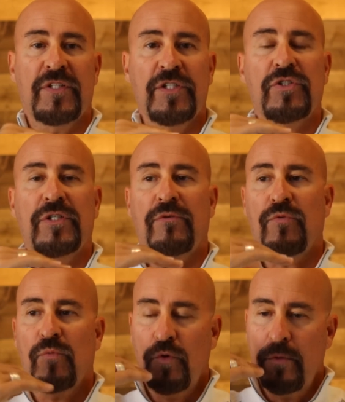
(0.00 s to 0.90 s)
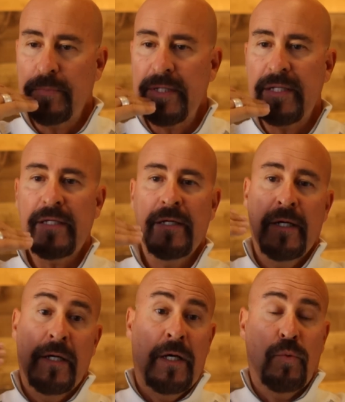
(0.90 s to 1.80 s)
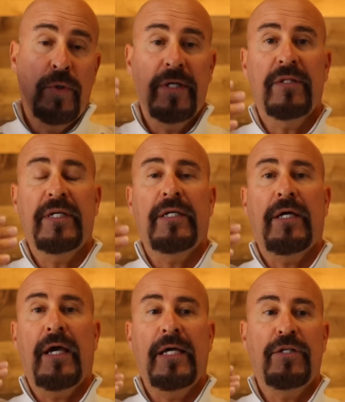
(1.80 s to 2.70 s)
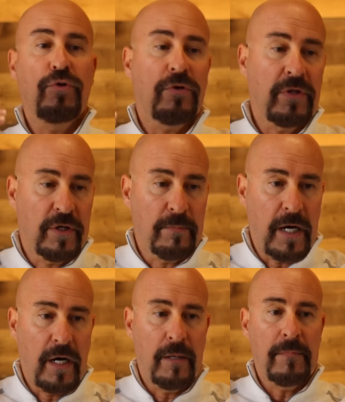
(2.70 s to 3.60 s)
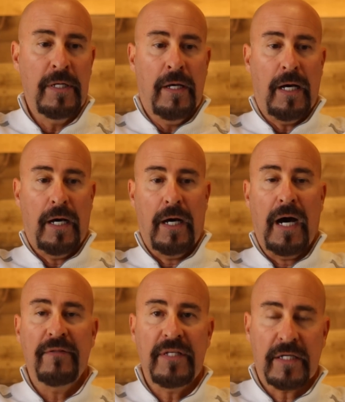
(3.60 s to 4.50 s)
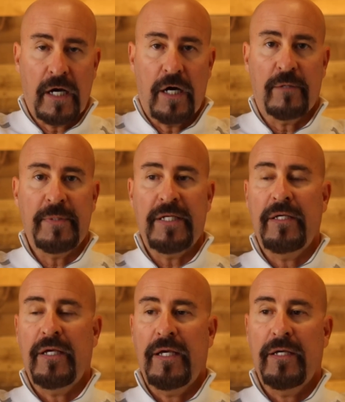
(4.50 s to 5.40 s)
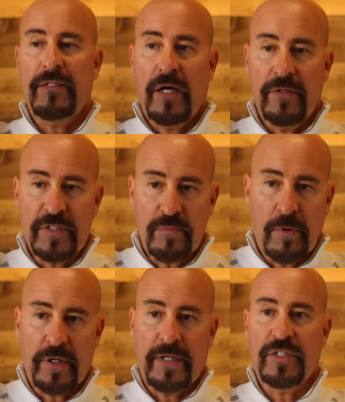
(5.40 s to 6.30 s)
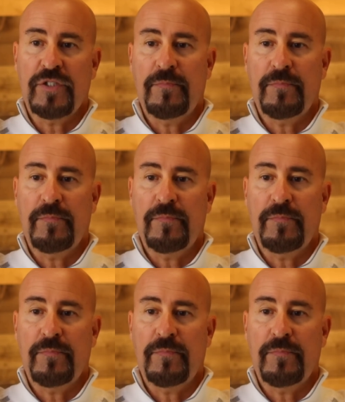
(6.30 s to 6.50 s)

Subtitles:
This will be really a nuclear bomb on the economy and on these markets,